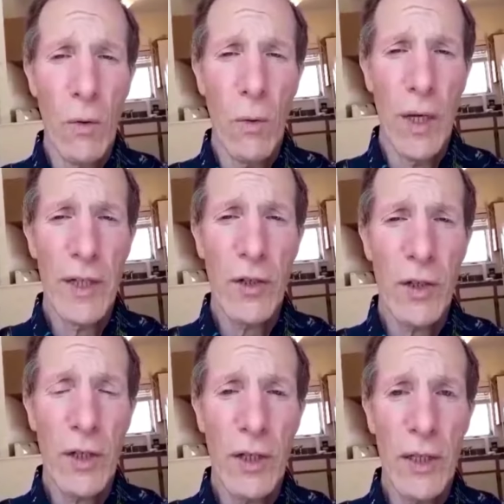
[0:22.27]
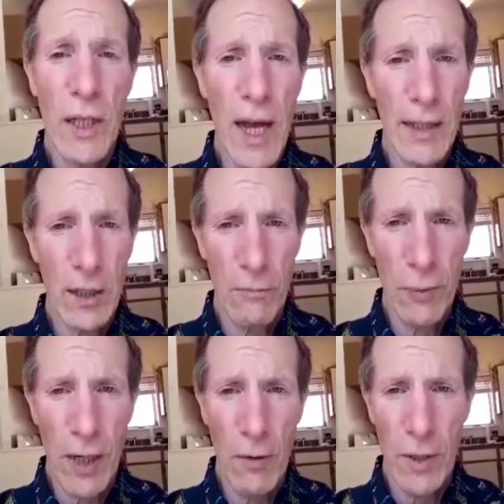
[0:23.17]
which could not
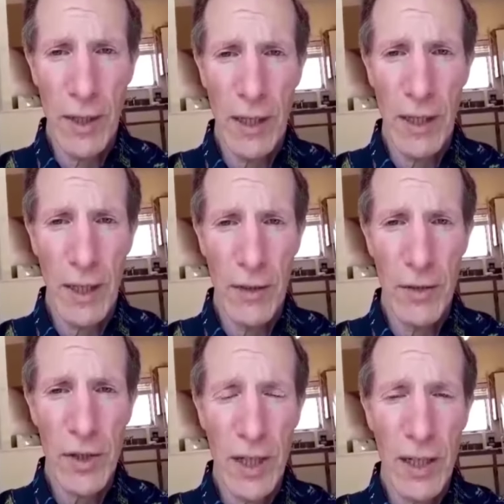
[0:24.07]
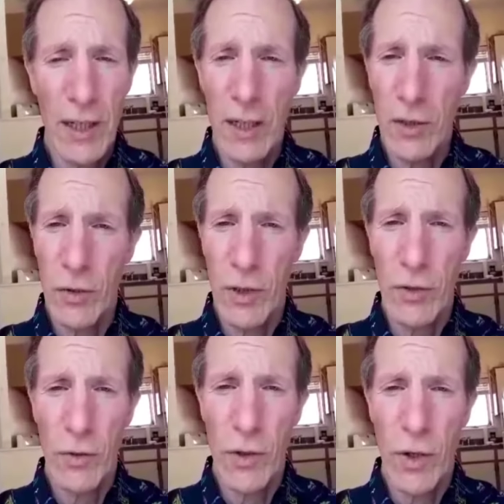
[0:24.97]
compare with any other city,
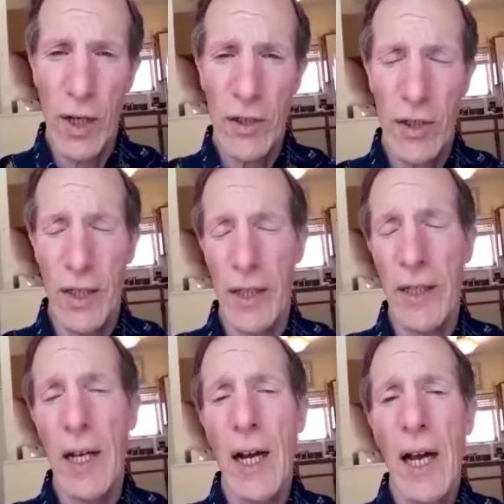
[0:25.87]
including New York City.